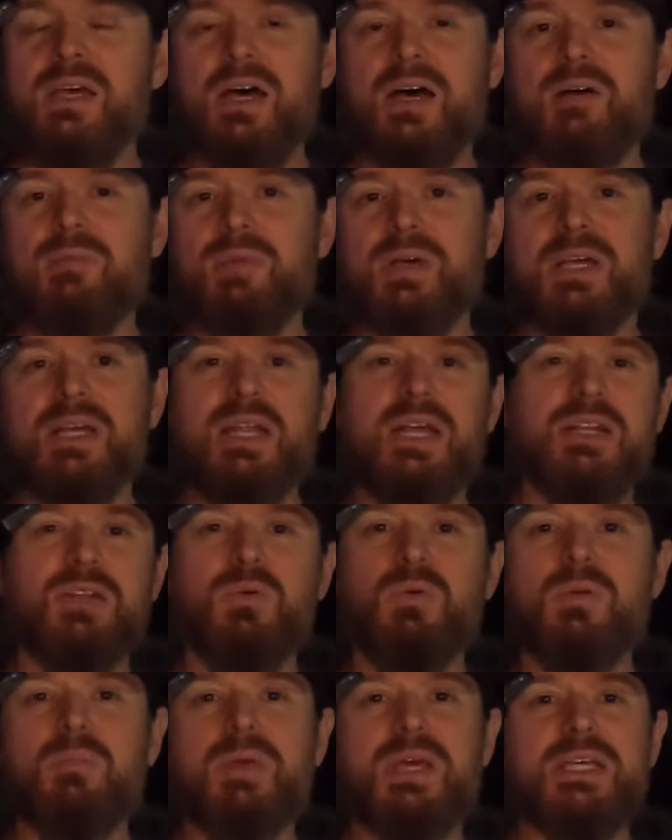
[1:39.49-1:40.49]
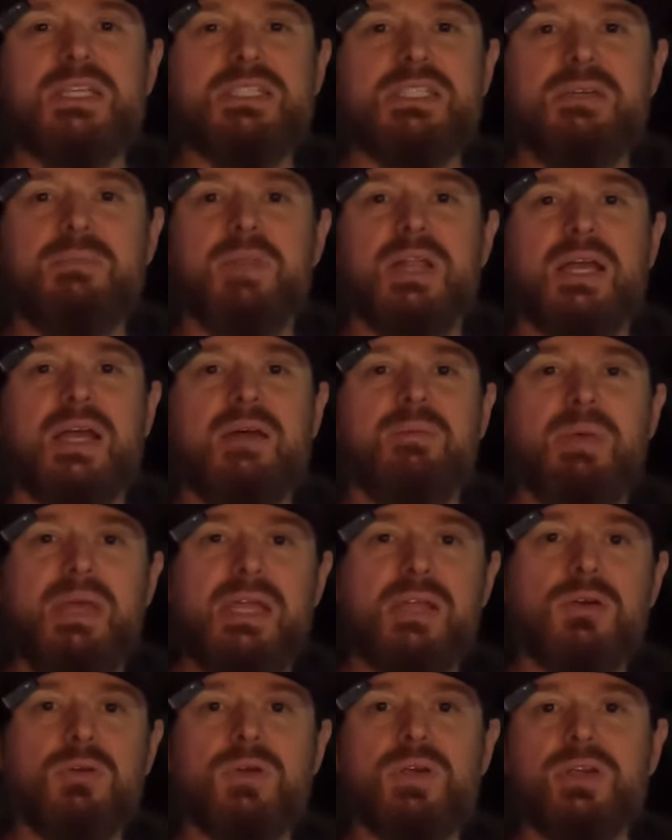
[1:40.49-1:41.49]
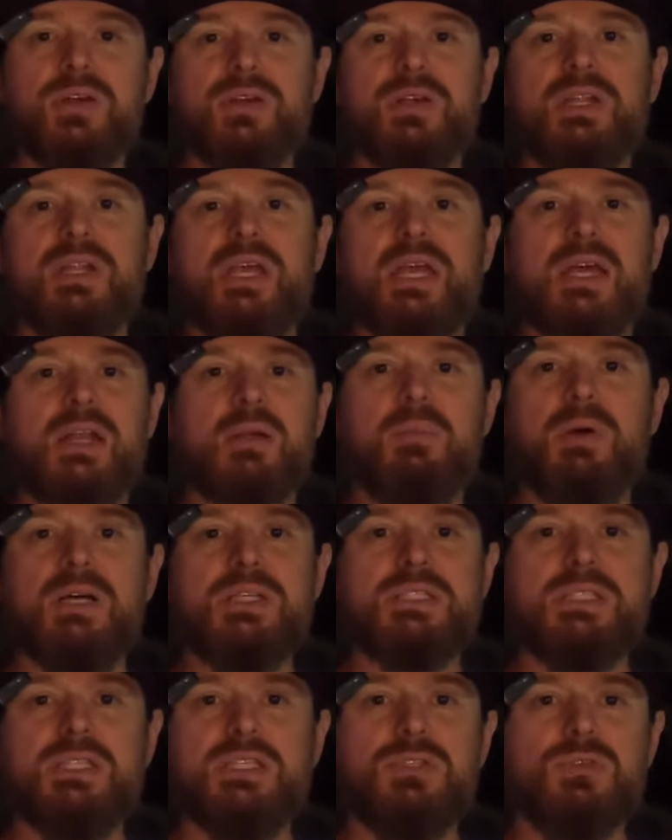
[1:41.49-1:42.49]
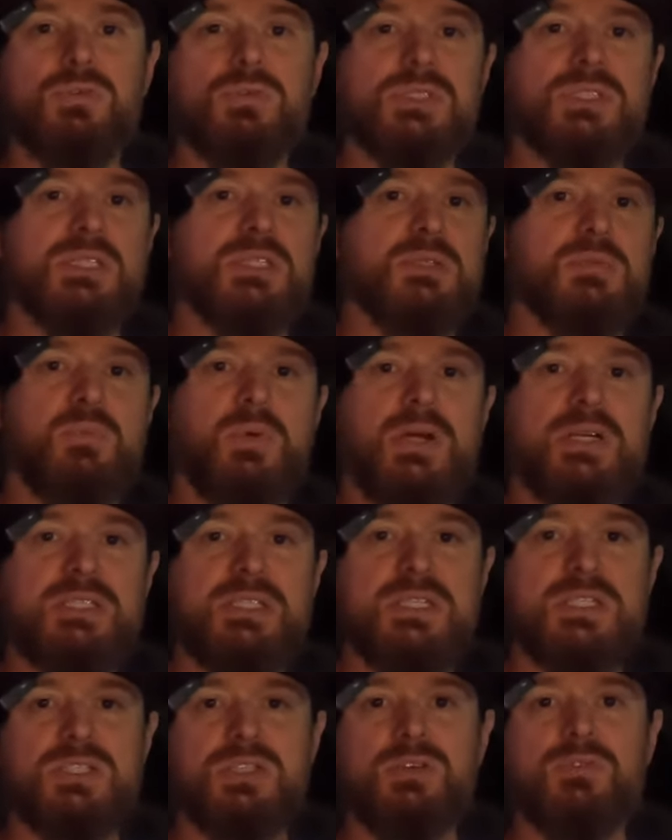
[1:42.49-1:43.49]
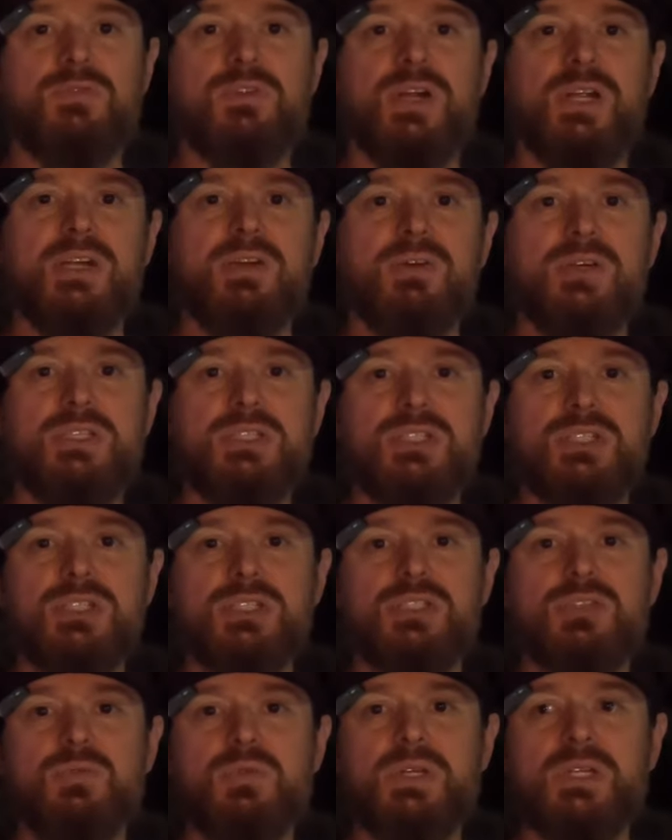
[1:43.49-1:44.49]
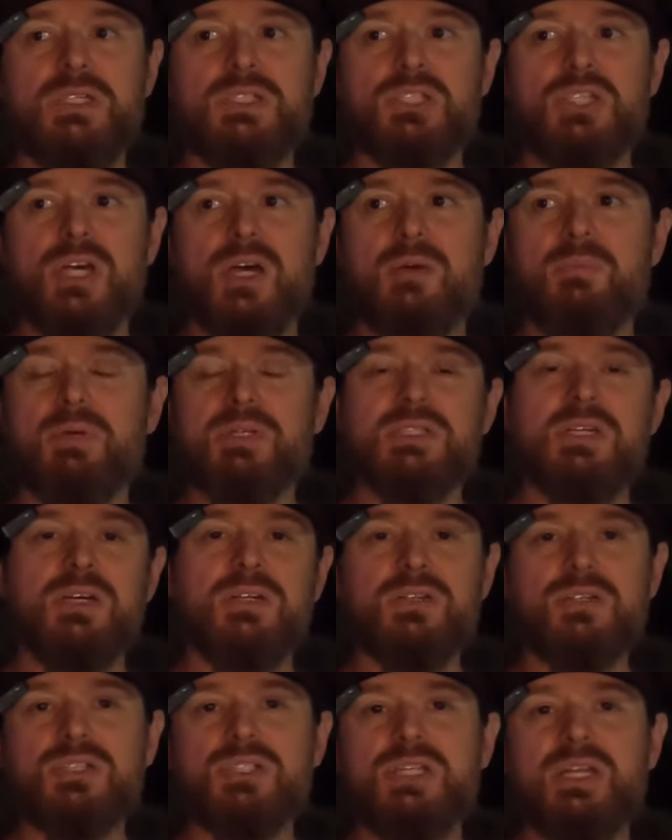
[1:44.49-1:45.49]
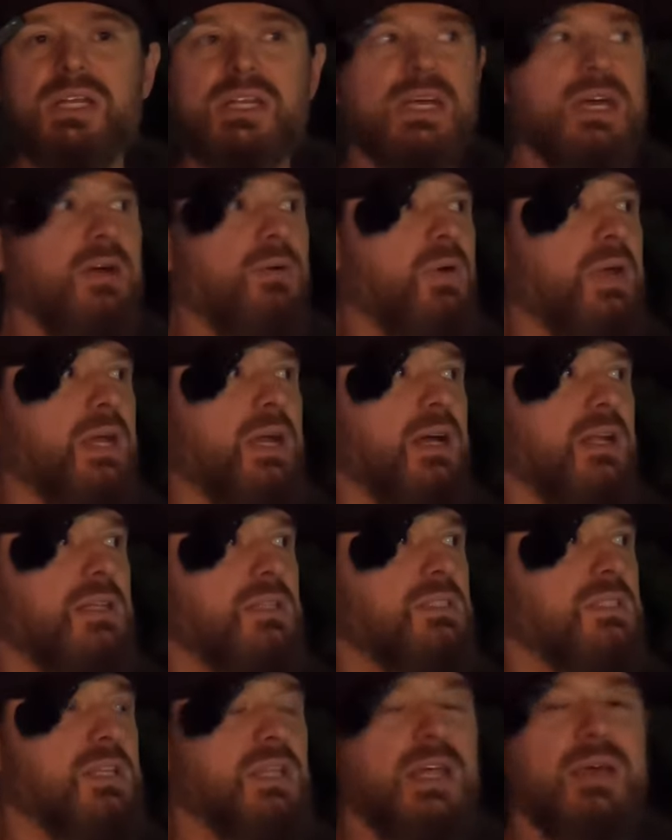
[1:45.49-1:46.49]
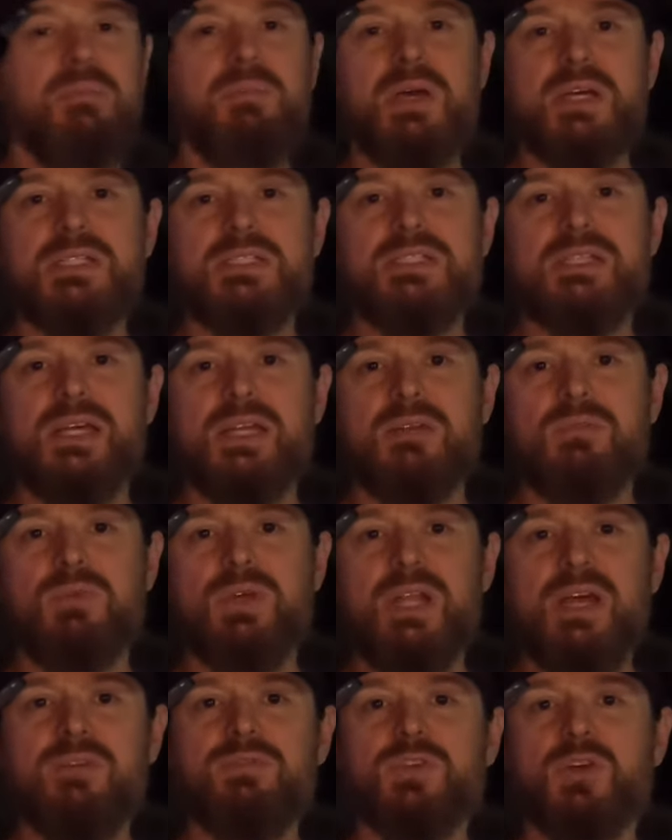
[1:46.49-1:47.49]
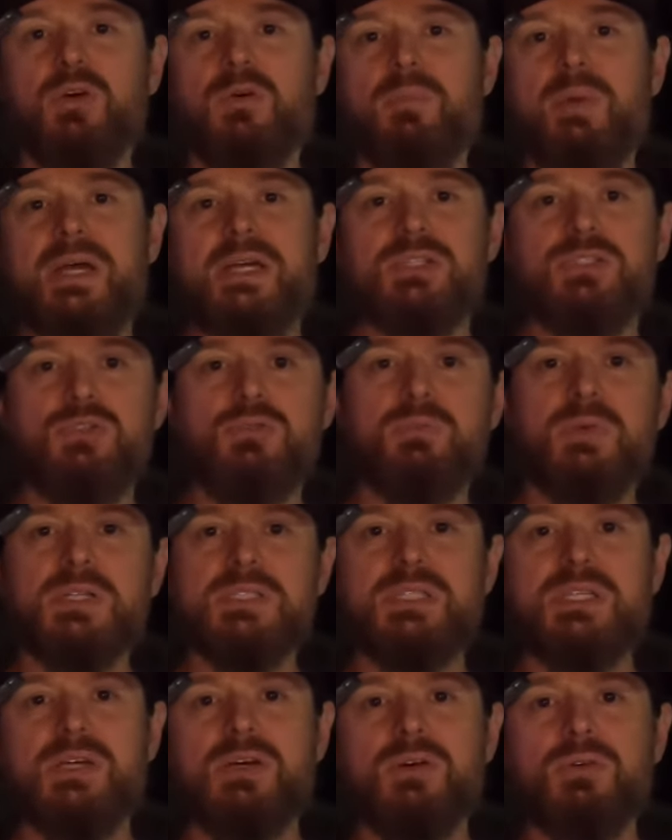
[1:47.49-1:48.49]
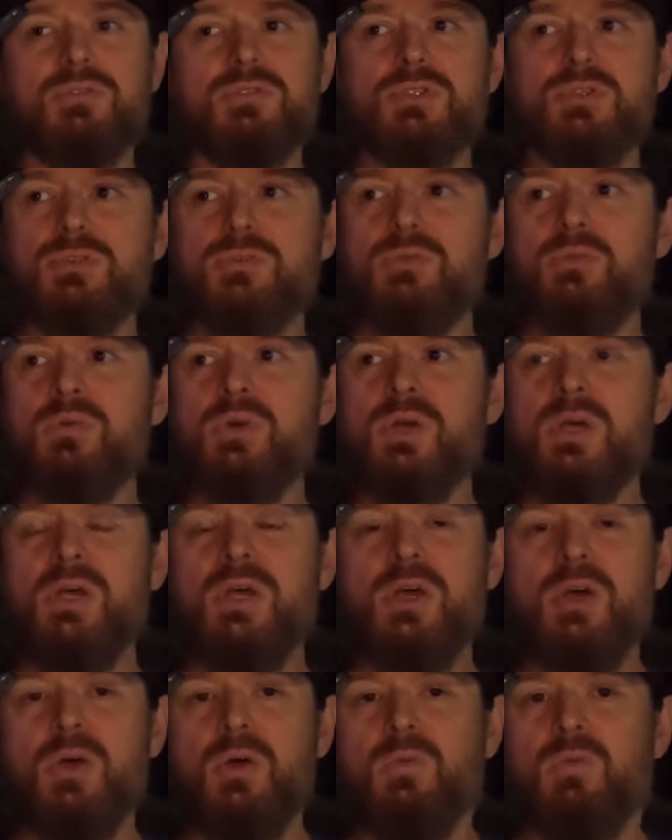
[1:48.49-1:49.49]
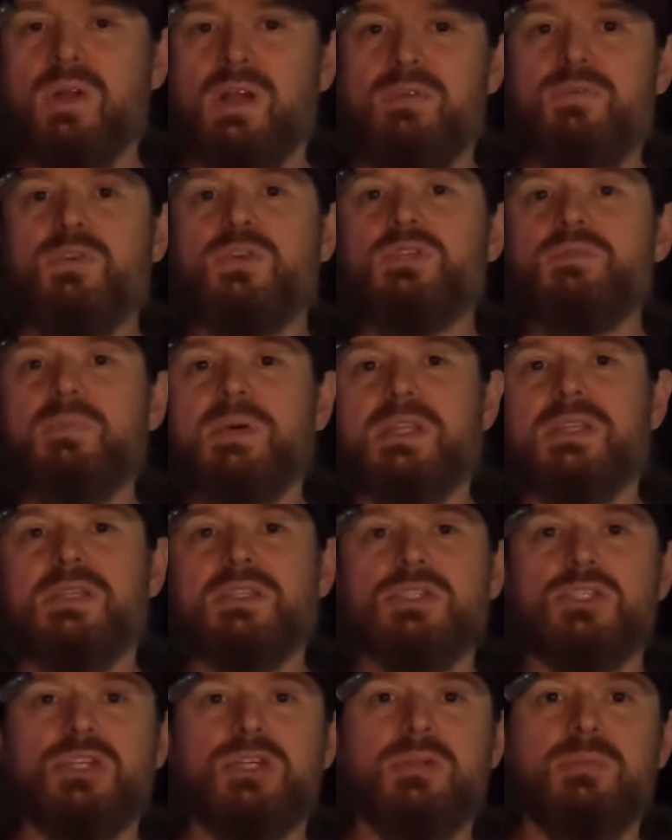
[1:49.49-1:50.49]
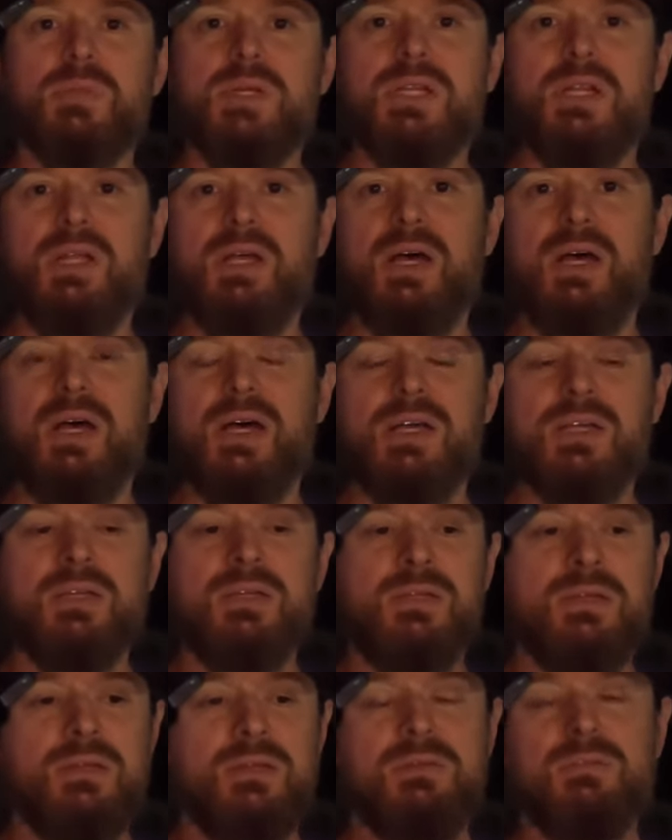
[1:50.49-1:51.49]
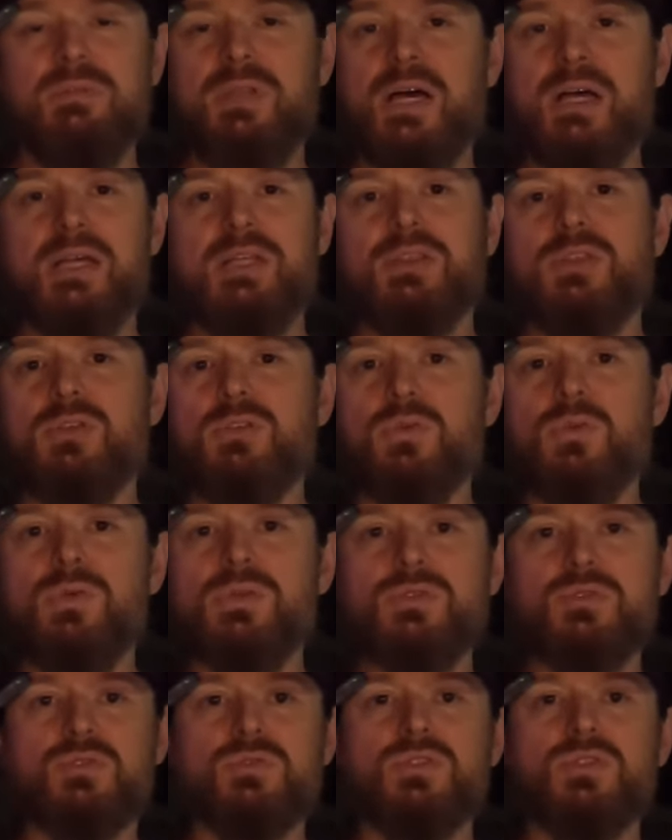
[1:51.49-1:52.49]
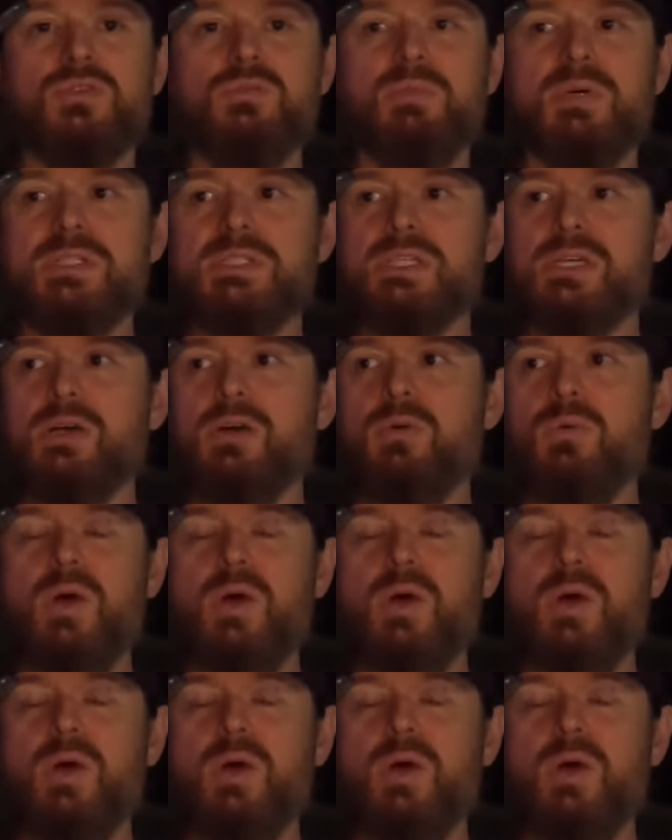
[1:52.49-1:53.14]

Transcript: And I don't want to make it seem like I'm angry or any animosity towards this process server. I know he's just doing his job. But to understand how I got into that mindset, we'd have to go back 2 months ago to when I first met this gentleman. Knock at the door. This was 2 months ago.